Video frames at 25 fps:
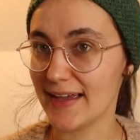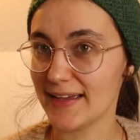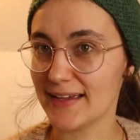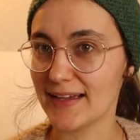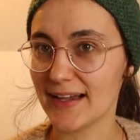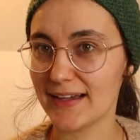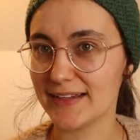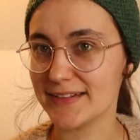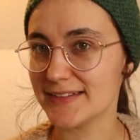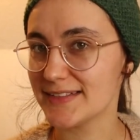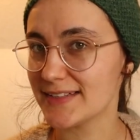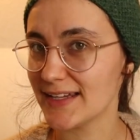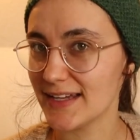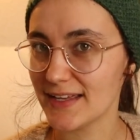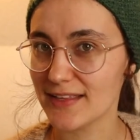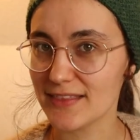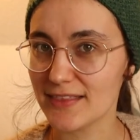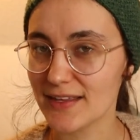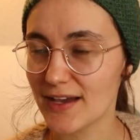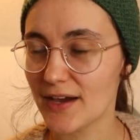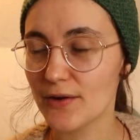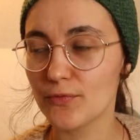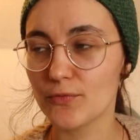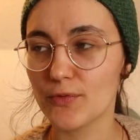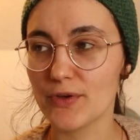I can't take
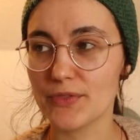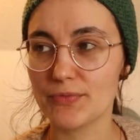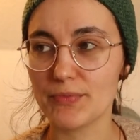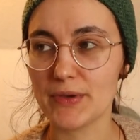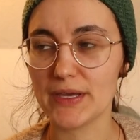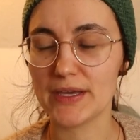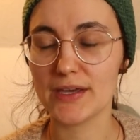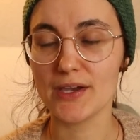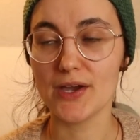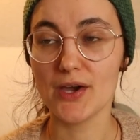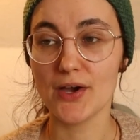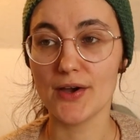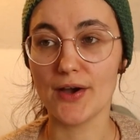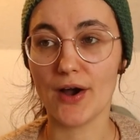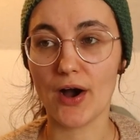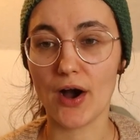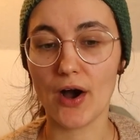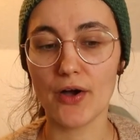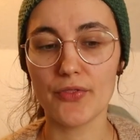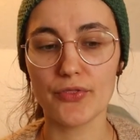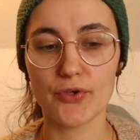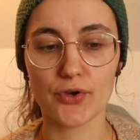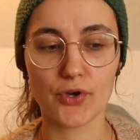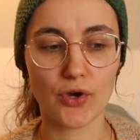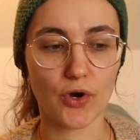that with me
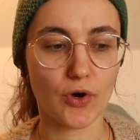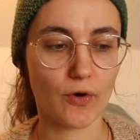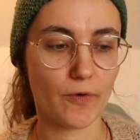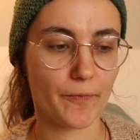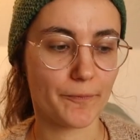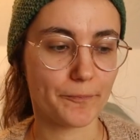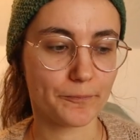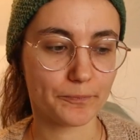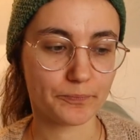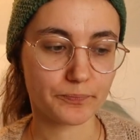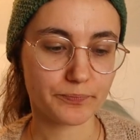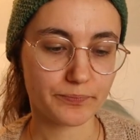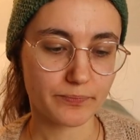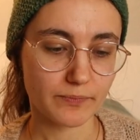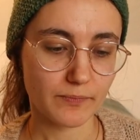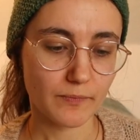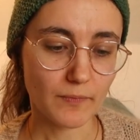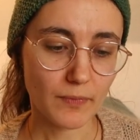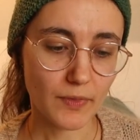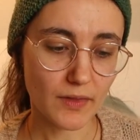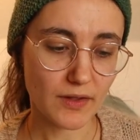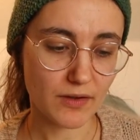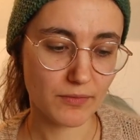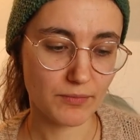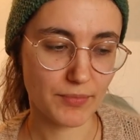on the go.
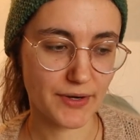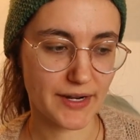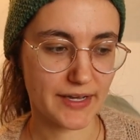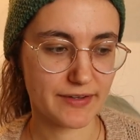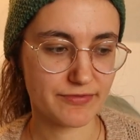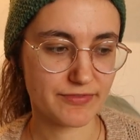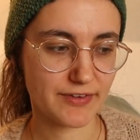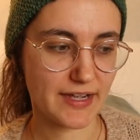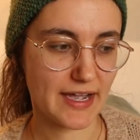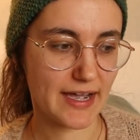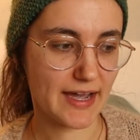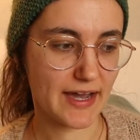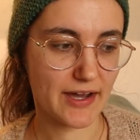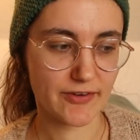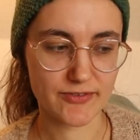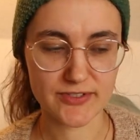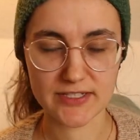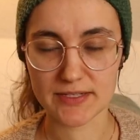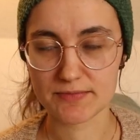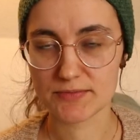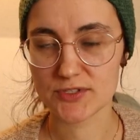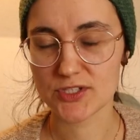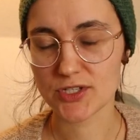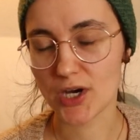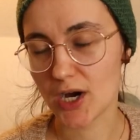But if I have
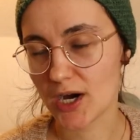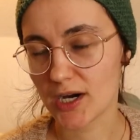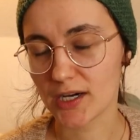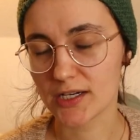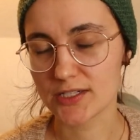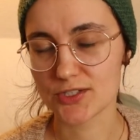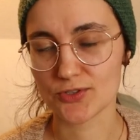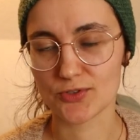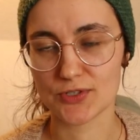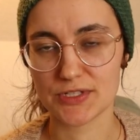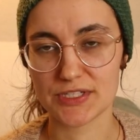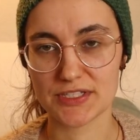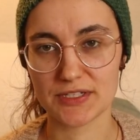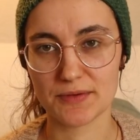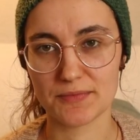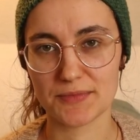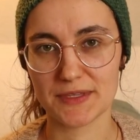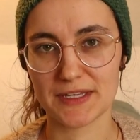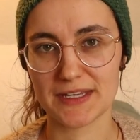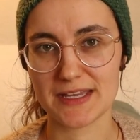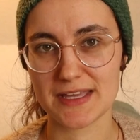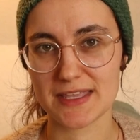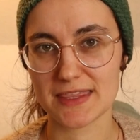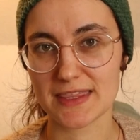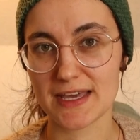some socks or
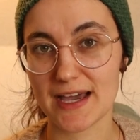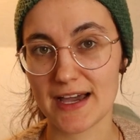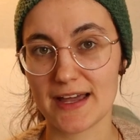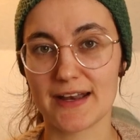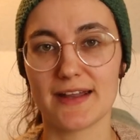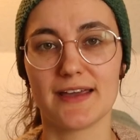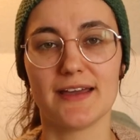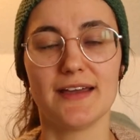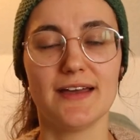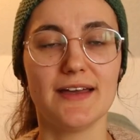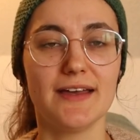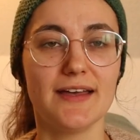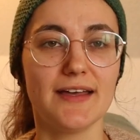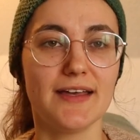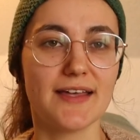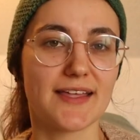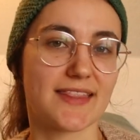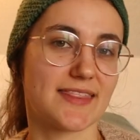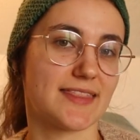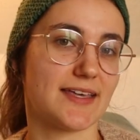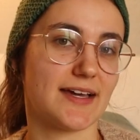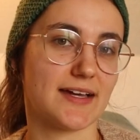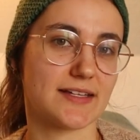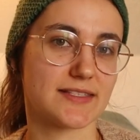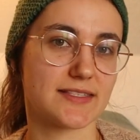something,
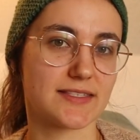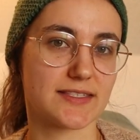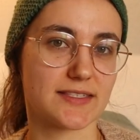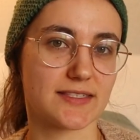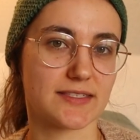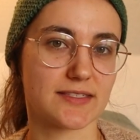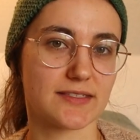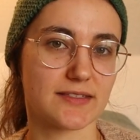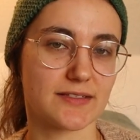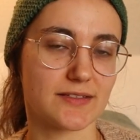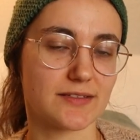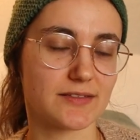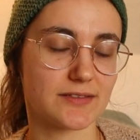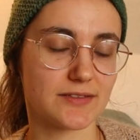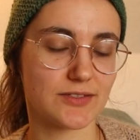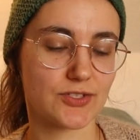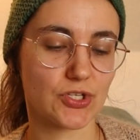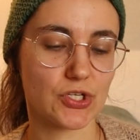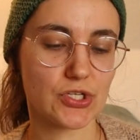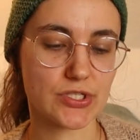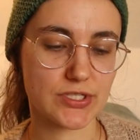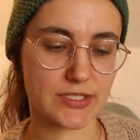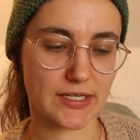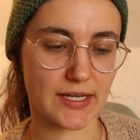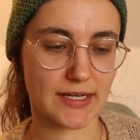that's
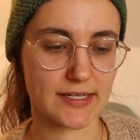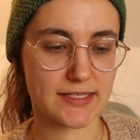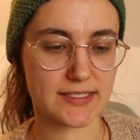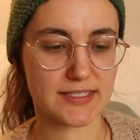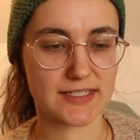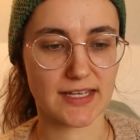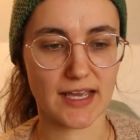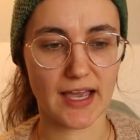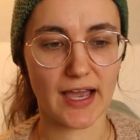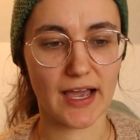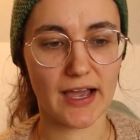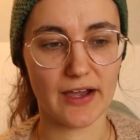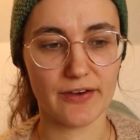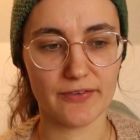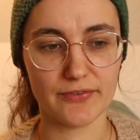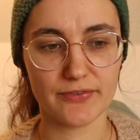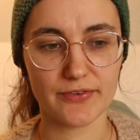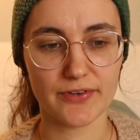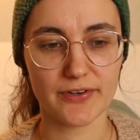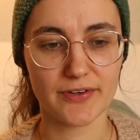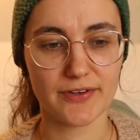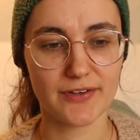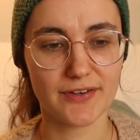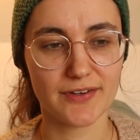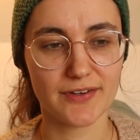just nice to have